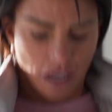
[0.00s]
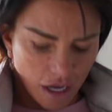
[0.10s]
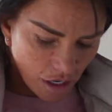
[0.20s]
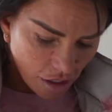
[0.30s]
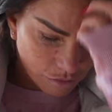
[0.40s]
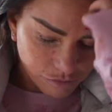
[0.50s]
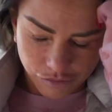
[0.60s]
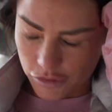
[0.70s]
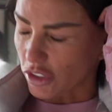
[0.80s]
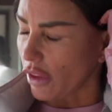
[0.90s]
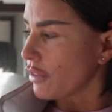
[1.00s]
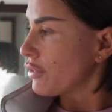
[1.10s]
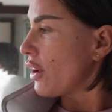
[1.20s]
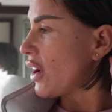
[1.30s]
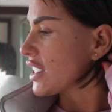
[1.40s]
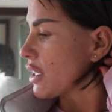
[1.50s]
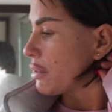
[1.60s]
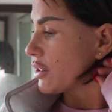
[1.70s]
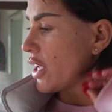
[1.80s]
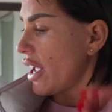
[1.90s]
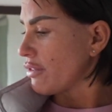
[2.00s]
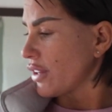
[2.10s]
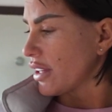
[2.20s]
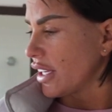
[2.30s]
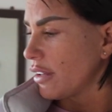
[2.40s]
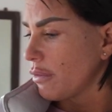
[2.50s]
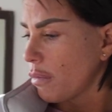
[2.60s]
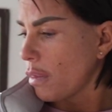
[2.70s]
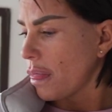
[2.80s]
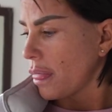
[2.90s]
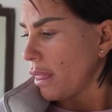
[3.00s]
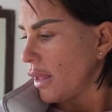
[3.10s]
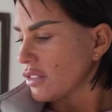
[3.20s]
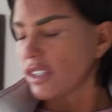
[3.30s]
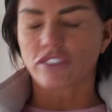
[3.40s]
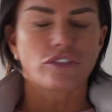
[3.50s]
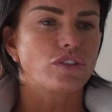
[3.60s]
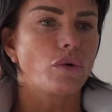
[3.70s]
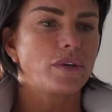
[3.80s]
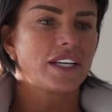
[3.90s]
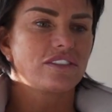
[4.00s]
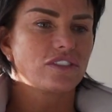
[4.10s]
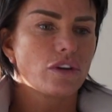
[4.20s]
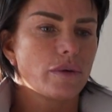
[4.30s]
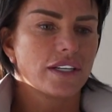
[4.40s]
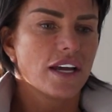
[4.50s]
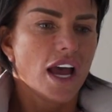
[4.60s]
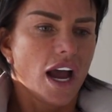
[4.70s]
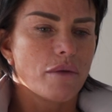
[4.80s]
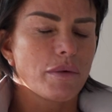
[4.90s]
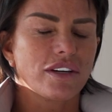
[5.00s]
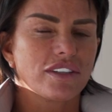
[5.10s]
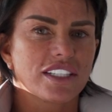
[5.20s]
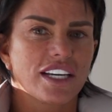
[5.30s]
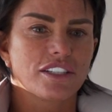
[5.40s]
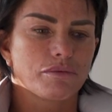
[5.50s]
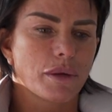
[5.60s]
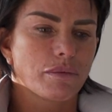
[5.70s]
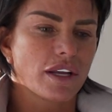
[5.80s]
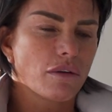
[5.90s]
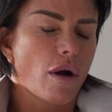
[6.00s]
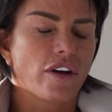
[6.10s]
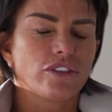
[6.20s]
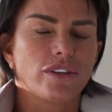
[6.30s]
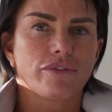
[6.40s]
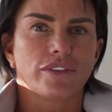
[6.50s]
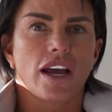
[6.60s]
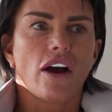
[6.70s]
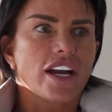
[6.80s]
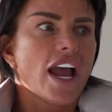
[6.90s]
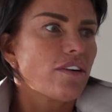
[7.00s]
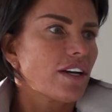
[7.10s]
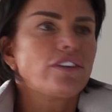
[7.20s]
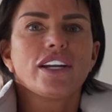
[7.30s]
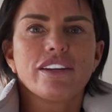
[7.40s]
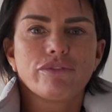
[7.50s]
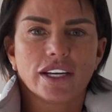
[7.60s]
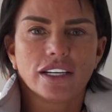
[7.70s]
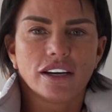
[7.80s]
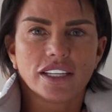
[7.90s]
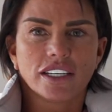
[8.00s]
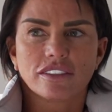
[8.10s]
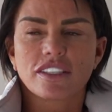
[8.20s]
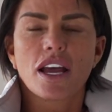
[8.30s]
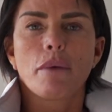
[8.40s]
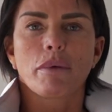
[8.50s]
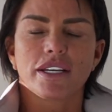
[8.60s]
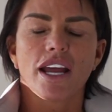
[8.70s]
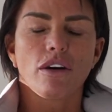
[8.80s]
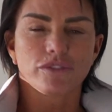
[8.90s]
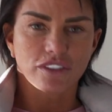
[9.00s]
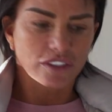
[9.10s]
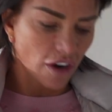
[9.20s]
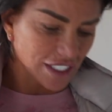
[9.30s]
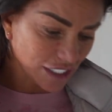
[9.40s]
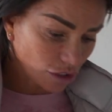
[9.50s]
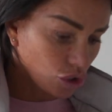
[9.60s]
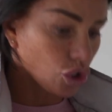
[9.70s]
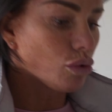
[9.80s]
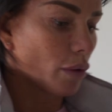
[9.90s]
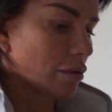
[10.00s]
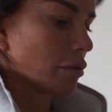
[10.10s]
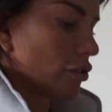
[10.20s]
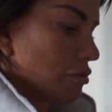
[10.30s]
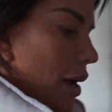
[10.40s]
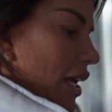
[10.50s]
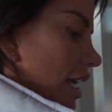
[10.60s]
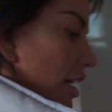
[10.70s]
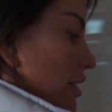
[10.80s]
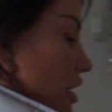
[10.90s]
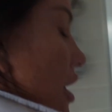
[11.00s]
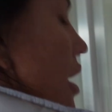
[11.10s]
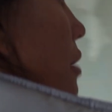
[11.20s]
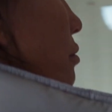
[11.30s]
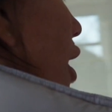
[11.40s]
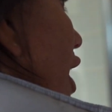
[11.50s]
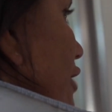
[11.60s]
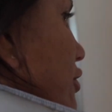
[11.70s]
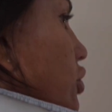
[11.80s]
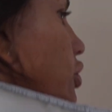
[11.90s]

um, done the fly tip and to everything. So it just all needs doing. And when I say to people, they're like, why do you live in there? Okay, how can I live here like this? But now I've decided I do want to move back in, but I have to